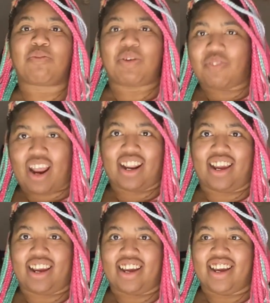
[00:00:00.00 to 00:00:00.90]
to be
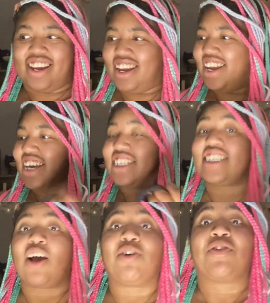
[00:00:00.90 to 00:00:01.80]
ready.
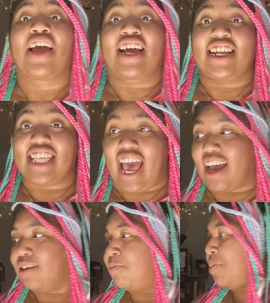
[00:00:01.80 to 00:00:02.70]
So, I got that.